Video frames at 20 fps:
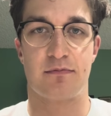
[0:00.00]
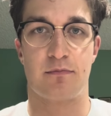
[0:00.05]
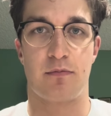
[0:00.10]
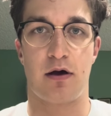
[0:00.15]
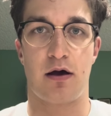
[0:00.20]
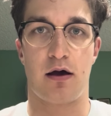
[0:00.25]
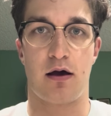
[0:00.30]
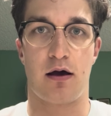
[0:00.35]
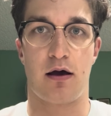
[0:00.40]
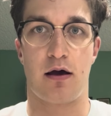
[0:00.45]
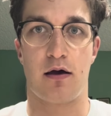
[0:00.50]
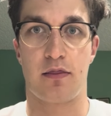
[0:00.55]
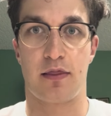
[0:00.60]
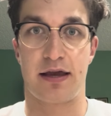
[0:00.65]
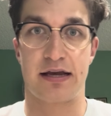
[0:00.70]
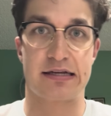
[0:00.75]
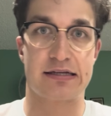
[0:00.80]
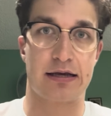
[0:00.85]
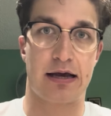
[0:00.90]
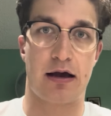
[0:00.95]

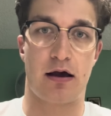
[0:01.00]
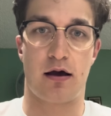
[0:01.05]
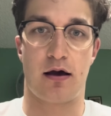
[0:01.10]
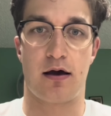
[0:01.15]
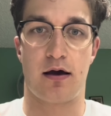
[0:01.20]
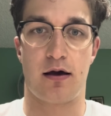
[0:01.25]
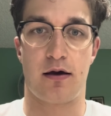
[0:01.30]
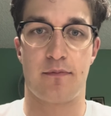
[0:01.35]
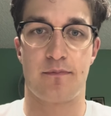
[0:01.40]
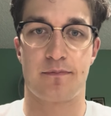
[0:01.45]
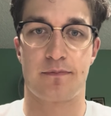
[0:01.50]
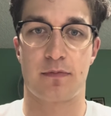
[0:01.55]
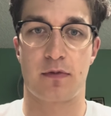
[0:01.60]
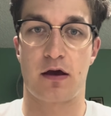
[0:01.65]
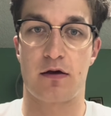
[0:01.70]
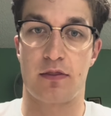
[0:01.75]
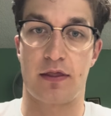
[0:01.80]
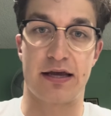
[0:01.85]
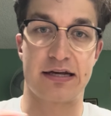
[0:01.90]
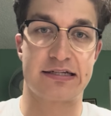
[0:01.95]
unlike
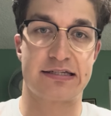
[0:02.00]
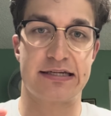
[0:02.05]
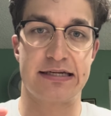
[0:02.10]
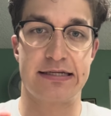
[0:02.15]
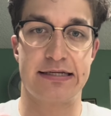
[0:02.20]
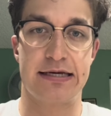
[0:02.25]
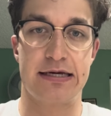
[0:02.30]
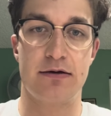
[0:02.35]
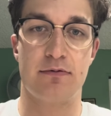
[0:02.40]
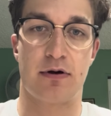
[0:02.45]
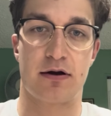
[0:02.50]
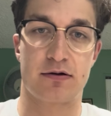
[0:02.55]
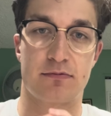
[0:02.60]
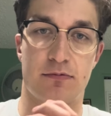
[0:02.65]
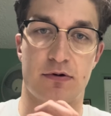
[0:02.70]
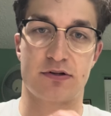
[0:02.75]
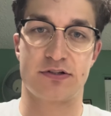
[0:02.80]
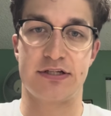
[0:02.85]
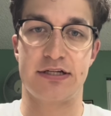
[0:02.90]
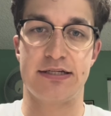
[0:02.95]
CT,
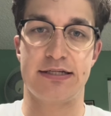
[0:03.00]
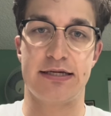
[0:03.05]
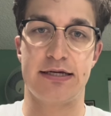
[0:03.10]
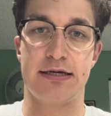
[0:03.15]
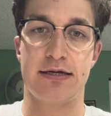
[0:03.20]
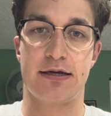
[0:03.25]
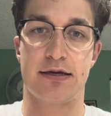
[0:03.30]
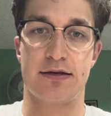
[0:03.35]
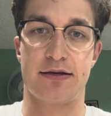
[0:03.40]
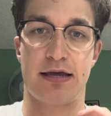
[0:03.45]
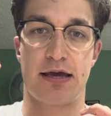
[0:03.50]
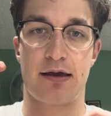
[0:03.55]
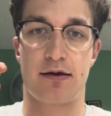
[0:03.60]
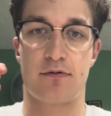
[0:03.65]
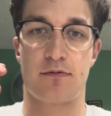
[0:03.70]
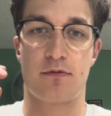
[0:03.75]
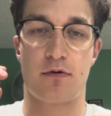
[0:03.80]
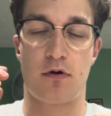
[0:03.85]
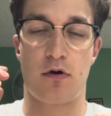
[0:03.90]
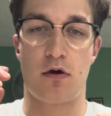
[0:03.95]
where CT can take
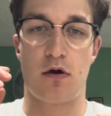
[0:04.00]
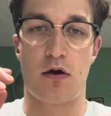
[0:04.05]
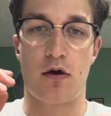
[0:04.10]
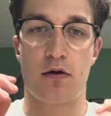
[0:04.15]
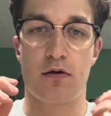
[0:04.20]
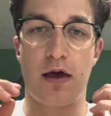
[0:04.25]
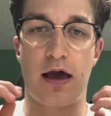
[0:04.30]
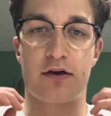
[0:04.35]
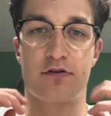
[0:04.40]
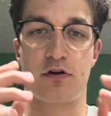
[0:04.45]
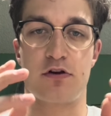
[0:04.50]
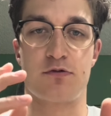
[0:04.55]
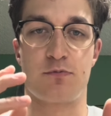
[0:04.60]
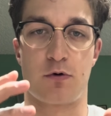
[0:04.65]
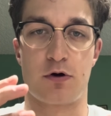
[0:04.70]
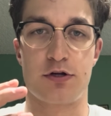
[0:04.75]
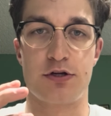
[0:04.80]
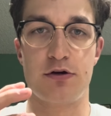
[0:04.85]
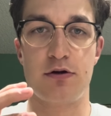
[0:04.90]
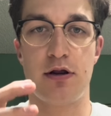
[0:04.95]
X-ray is
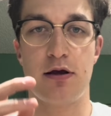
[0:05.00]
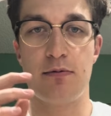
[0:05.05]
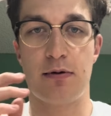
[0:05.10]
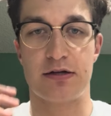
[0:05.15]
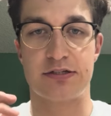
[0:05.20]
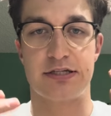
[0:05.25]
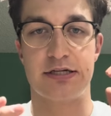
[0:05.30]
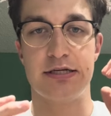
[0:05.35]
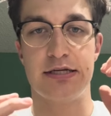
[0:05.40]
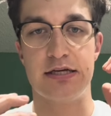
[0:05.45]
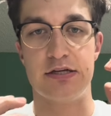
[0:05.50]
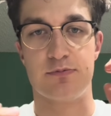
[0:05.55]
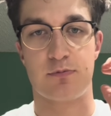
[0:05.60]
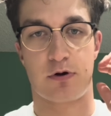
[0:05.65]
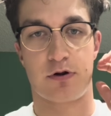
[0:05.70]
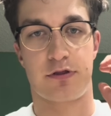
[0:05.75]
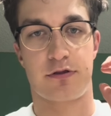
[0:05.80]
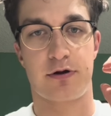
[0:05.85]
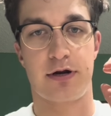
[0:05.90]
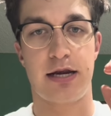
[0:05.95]
more 2D, while CT is
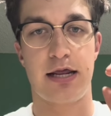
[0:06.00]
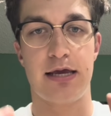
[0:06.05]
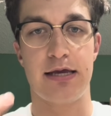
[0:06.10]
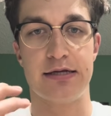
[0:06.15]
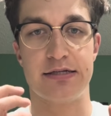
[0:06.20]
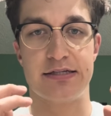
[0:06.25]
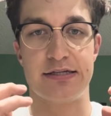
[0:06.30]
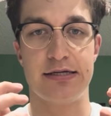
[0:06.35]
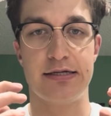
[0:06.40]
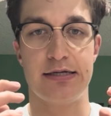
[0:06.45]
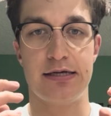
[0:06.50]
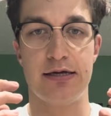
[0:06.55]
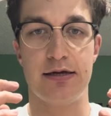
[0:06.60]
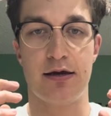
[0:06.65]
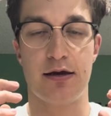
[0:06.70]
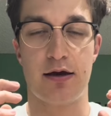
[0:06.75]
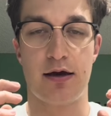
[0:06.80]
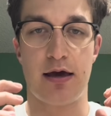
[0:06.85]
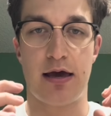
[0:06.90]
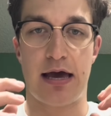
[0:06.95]
more 3D, and CT
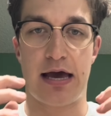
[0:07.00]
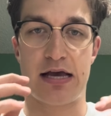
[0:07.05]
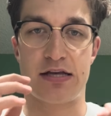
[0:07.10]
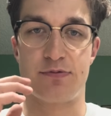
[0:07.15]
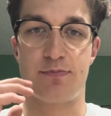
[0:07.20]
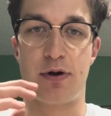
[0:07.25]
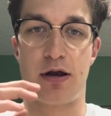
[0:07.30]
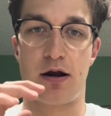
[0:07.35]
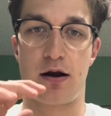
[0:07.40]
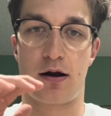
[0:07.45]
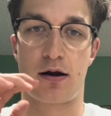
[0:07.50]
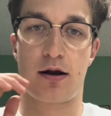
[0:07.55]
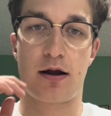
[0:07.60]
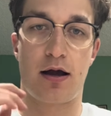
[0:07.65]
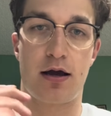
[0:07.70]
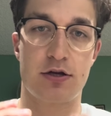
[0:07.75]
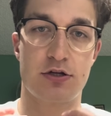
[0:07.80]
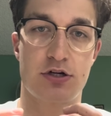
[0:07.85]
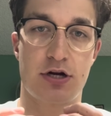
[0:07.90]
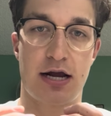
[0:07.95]
has better
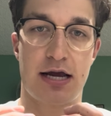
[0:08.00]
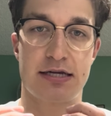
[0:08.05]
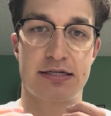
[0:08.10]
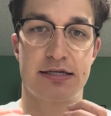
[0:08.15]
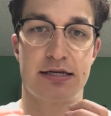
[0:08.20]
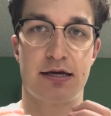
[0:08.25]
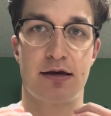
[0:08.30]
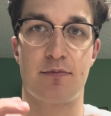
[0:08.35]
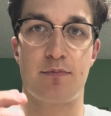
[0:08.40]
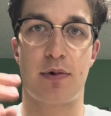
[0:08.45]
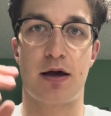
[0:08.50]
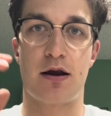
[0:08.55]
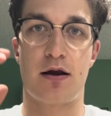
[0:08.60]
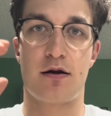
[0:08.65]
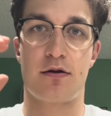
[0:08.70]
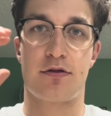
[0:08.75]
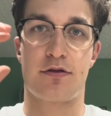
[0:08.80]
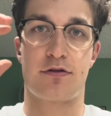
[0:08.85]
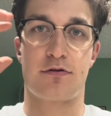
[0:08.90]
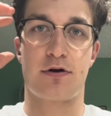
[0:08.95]
contrasting, better
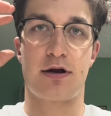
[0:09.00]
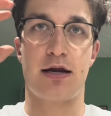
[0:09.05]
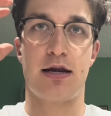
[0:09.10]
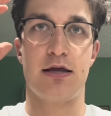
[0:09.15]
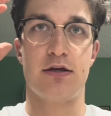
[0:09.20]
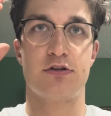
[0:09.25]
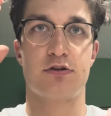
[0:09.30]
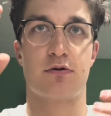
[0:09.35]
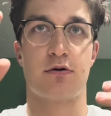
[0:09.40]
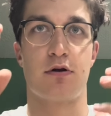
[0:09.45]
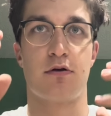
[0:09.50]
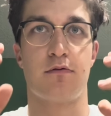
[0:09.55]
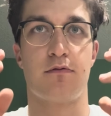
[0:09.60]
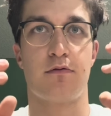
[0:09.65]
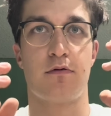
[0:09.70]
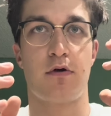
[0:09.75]
3D sort of